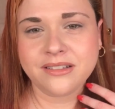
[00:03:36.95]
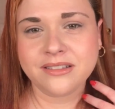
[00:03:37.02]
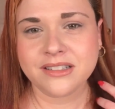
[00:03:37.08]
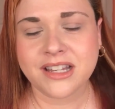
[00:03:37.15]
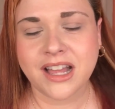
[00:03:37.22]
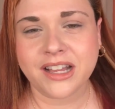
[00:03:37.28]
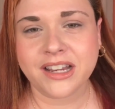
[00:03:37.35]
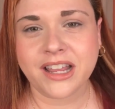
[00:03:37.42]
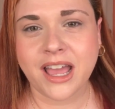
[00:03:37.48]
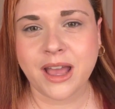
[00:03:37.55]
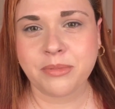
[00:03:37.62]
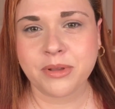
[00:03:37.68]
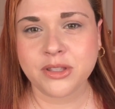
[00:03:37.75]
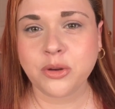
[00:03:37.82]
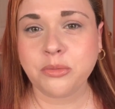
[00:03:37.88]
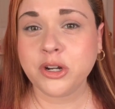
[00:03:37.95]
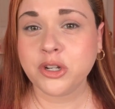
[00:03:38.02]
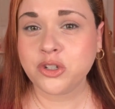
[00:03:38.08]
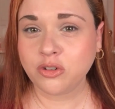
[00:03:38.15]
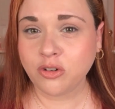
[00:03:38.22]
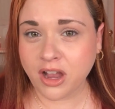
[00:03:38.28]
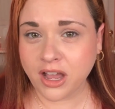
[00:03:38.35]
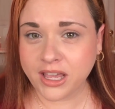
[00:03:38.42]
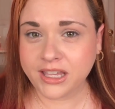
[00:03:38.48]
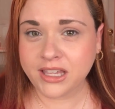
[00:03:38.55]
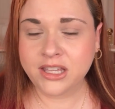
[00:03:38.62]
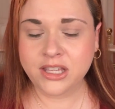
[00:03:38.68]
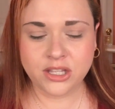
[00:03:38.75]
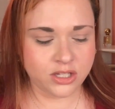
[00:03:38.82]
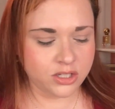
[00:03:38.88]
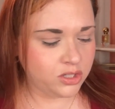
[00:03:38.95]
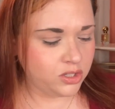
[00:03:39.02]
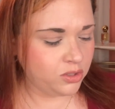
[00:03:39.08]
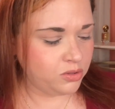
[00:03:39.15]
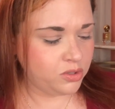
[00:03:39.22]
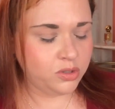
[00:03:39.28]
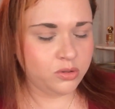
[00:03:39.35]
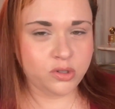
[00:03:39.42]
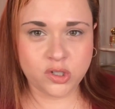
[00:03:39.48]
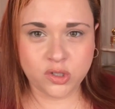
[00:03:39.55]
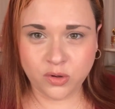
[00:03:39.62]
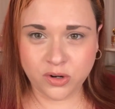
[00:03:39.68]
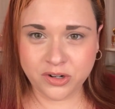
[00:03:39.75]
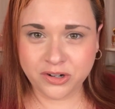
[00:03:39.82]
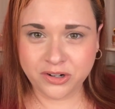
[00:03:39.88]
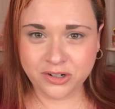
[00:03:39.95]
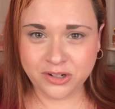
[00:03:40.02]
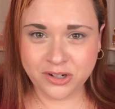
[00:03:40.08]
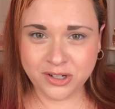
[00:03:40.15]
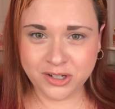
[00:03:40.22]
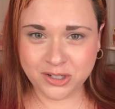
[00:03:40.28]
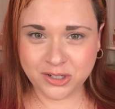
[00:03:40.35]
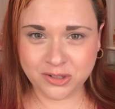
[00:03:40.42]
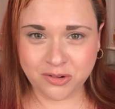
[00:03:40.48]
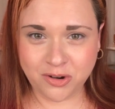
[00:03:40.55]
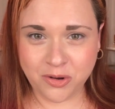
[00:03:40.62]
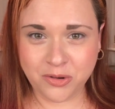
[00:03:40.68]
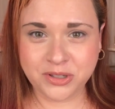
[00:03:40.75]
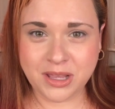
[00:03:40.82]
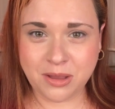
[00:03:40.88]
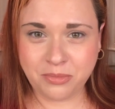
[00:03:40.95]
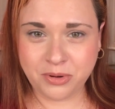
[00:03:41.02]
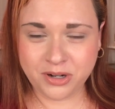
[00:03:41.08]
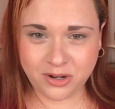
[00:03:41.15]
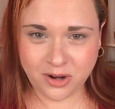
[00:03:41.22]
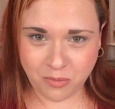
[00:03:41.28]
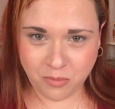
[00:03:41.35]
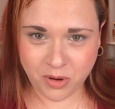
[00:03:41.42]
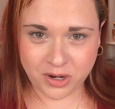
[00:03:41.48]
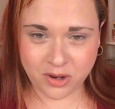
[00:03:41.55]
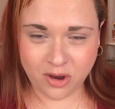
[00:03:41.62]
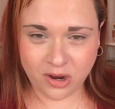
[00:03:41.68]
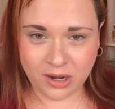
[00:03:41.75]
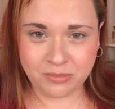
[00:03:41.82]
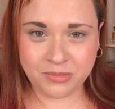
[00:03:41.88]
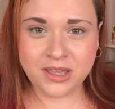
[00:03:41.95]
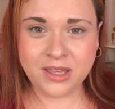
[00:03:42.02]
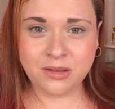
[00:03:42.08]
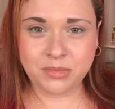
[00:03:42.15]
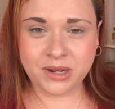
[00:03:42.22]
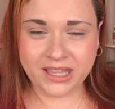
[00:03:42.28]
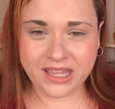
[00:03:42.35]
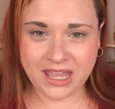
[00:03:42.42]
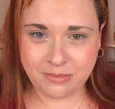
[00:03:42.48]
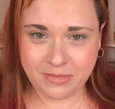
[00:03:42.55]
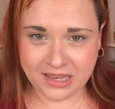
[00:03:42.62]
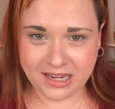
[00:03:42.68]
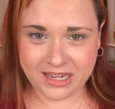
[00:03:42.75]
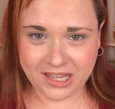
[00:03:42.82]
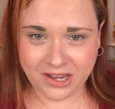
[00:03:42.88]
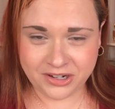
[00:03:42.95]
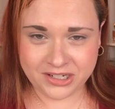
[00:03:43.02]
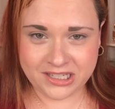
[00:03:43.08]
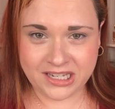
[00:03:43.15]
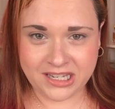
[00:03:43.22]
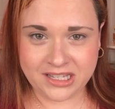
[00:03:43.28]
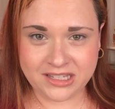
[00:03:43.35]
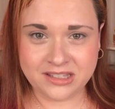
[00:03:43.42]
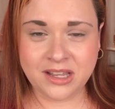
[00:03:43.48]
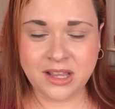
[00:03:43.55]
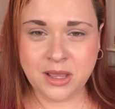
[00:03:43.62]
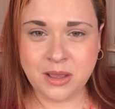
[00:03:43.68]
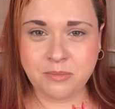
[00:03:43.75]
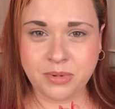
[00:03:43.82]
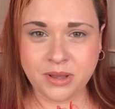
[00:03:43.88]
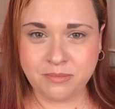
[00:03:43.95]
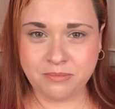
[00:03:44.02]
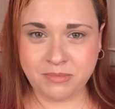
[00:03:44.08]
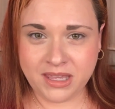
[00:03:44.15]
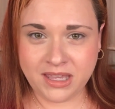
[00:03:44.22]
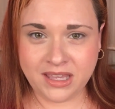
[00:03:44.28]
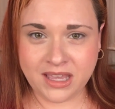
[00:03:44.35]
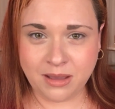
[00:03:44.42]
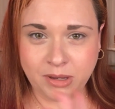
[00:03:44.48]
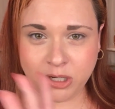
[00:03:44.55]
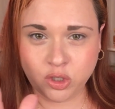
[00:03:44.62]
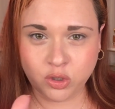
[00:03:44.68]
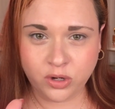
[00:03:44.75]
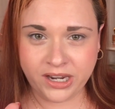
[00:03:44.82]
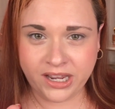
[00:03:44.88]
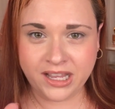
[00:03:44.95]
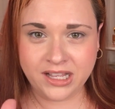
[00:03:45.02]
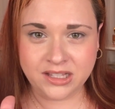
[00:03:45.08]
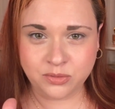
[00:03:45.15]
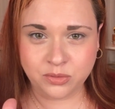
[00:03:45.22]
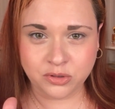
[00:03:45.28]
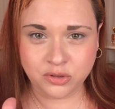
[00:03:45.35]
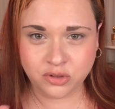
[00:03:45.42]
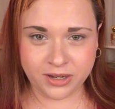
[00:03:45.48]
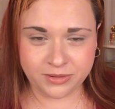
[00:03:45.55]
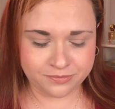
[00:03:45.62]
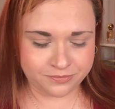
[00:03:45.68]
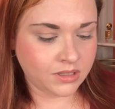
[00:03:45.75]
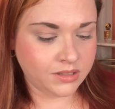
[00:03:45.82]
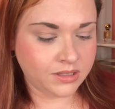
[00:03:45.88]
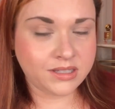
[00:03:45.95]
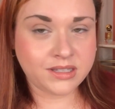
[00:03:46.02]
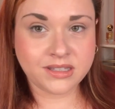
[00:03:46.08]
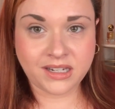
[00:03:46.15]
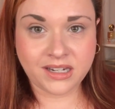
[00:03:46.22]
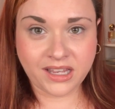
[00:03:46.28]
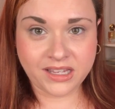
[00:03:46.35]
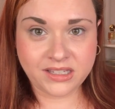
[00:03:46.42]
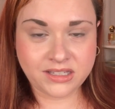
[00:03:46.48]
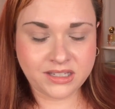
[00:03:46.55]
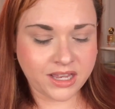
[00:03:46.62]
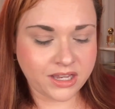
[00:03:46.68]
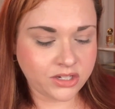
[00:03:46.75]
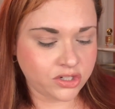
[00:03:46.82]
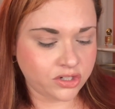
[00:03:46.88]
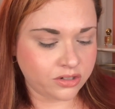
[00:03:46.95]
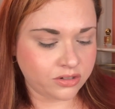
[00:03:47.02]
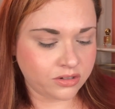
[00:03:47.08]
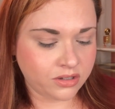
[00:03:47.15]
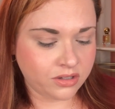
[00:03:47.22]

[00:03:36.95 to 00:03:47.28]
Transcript: It's not going to happen. So I'm going to try to do shorter strokes and put it on one arm, but I can't make any guarantees, but me and my short hands will try. This is a nice texture.